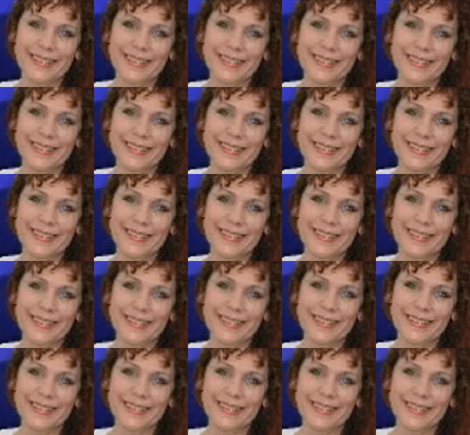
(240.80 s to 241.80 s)

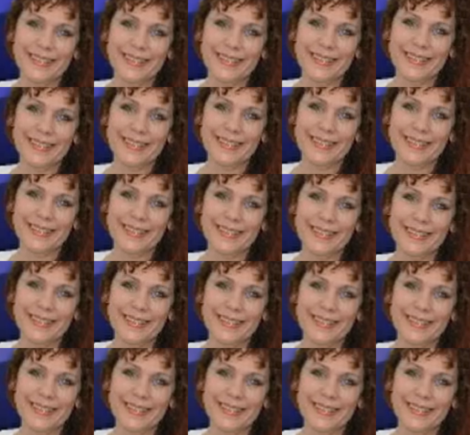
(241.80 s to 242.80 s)

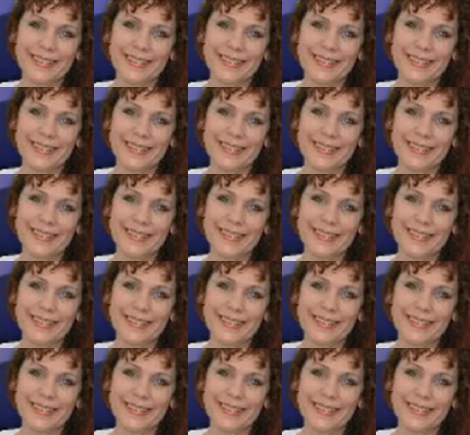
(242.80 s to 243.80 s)

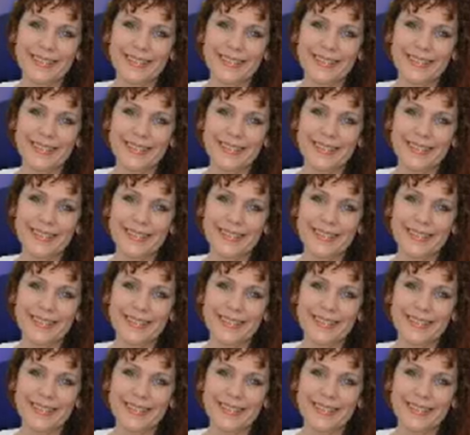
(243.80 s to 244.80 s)

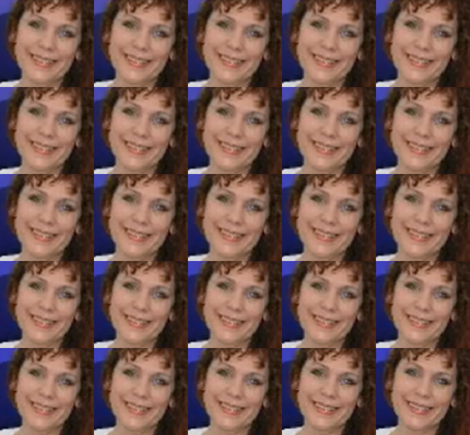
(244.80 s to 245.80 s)

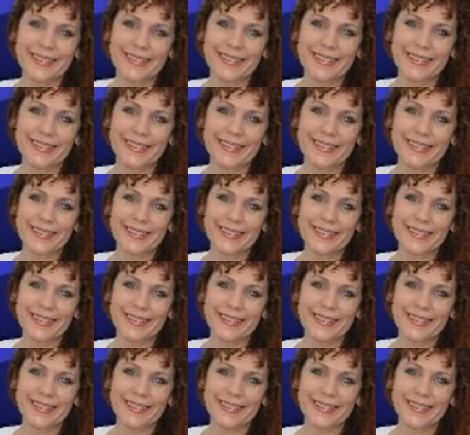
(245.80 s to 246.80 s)

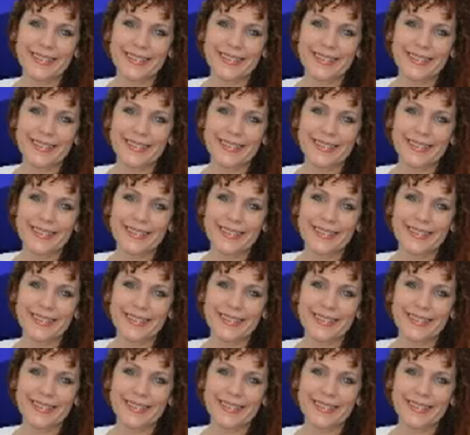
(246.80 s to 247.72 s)
This person isn't speaking.